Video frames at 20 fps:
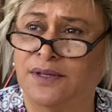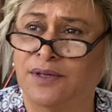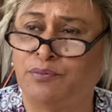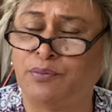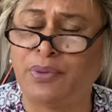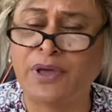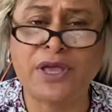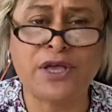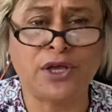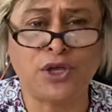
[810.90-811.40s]

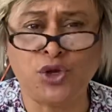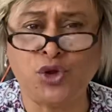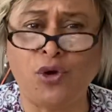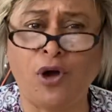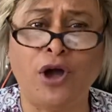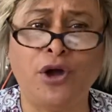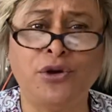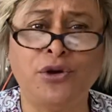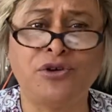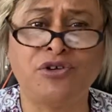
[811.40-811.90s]
being in your
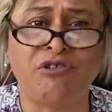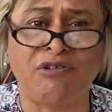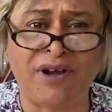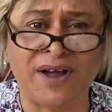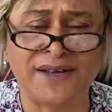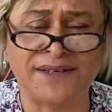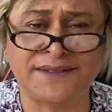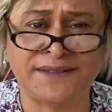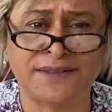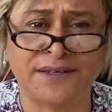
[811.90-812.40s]
own
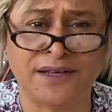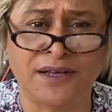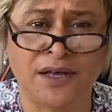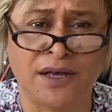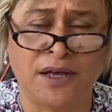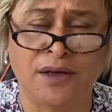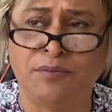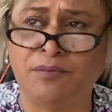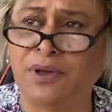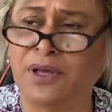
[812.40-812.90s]
grace.
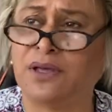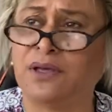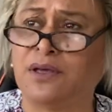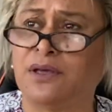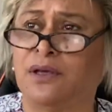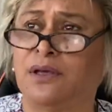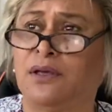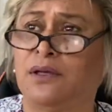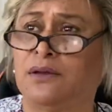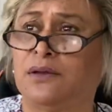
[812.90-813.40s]
Being
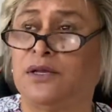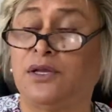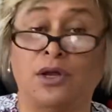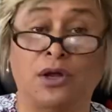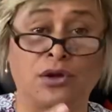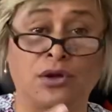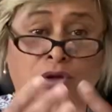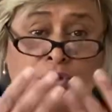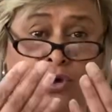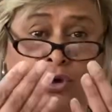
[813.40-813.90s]
in, you
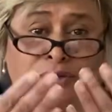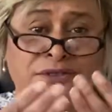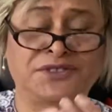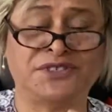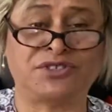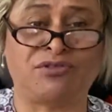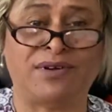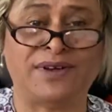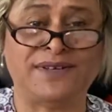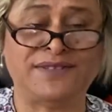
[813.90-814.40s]
know, God's
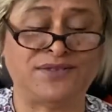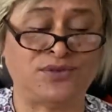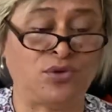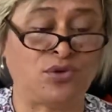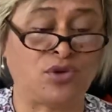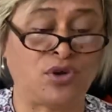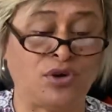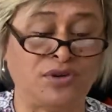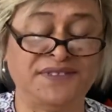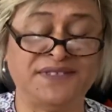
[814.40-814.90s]
grace, or
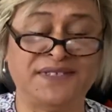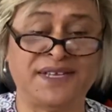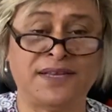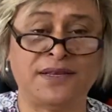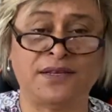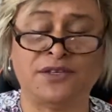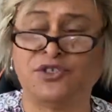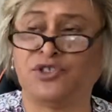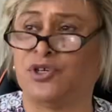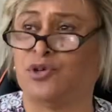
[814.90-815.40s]
God's
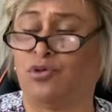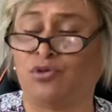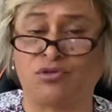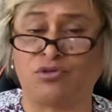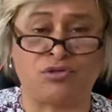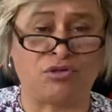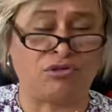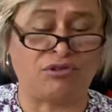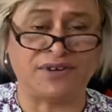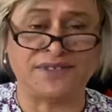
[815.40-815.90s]
energy, or
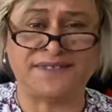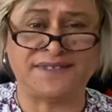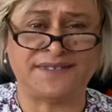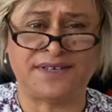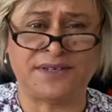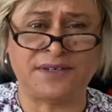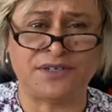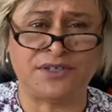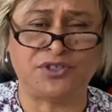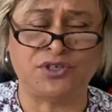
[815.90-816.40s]
Christ's
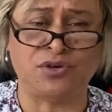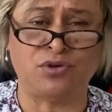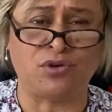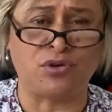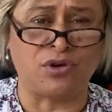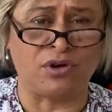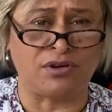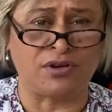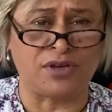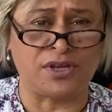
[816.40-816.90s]
energy, or
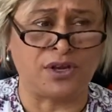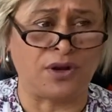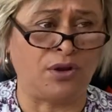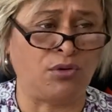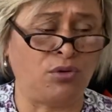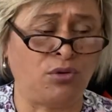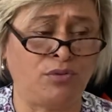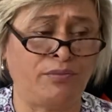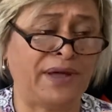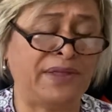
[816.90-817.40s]
God, you know,
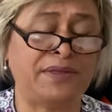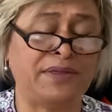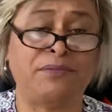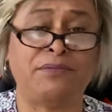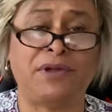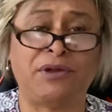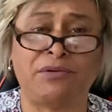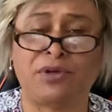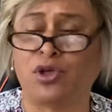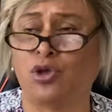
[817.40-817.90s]
or Mother
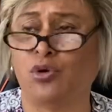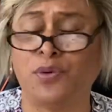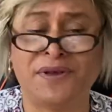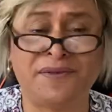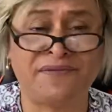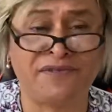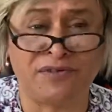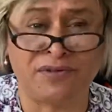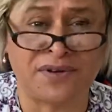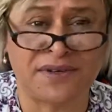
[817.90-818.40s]
Mary,
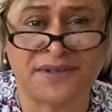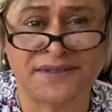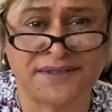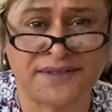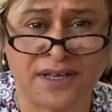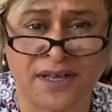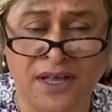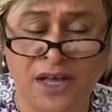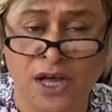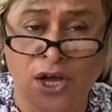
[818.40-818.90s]
whoever it is,
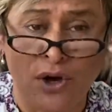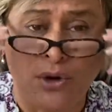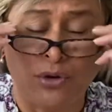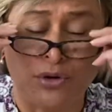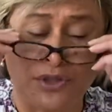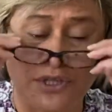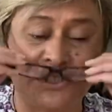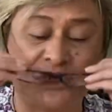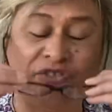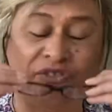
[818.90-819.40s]
that,
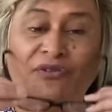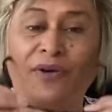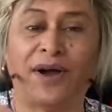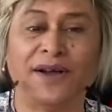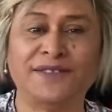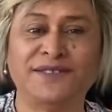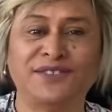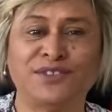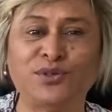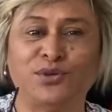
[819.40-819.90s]
or the
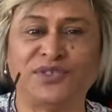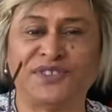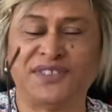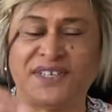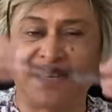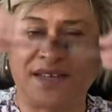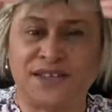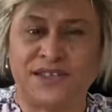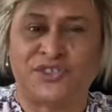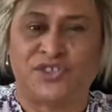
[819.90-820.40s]
divine source
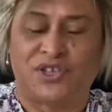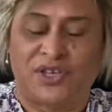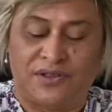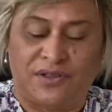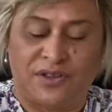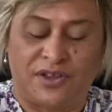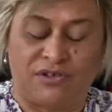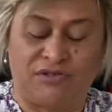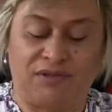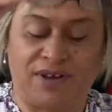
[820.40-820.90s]
energy,
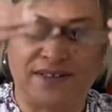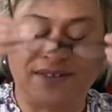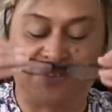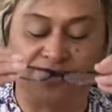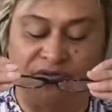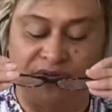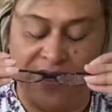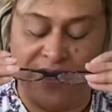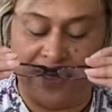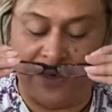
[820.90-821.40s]
the grace
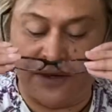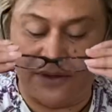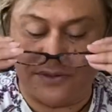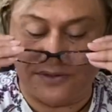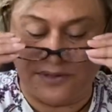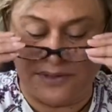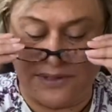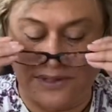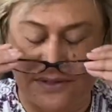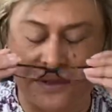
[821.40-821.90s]
of that,
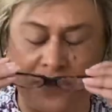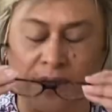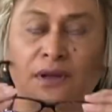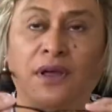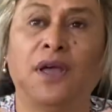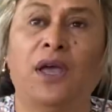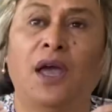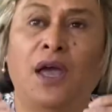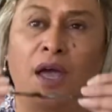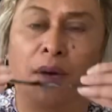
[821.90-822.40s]
and centered.
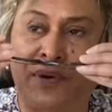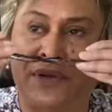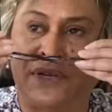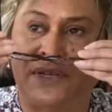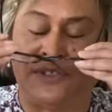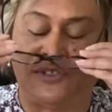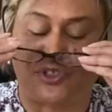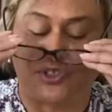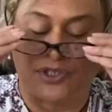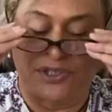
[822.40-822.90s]
But
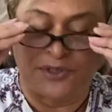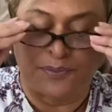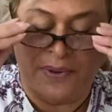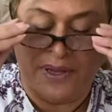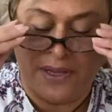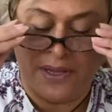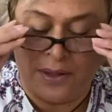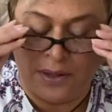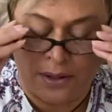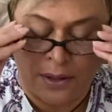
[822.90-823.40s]
it's just
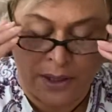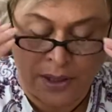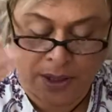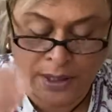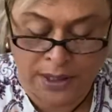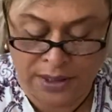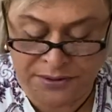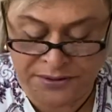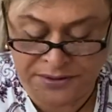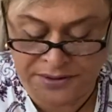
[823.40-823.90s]
being,
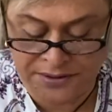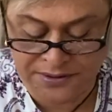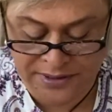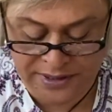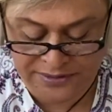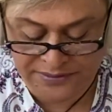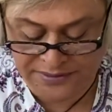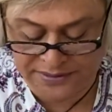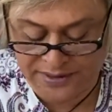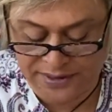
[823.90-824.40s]
it's
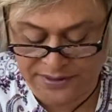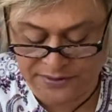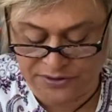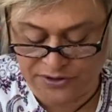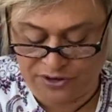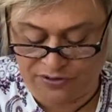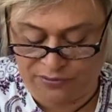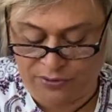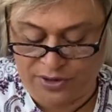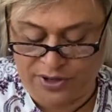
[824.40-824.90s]
that sense
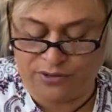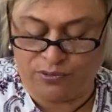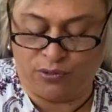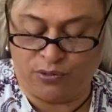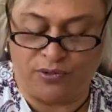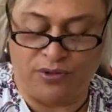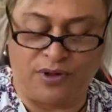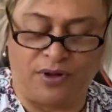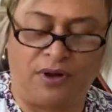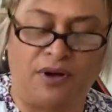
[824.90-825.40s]
of like,
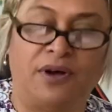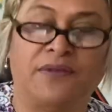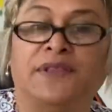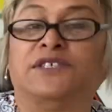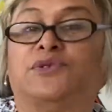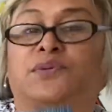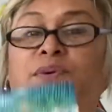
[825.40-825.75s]
that's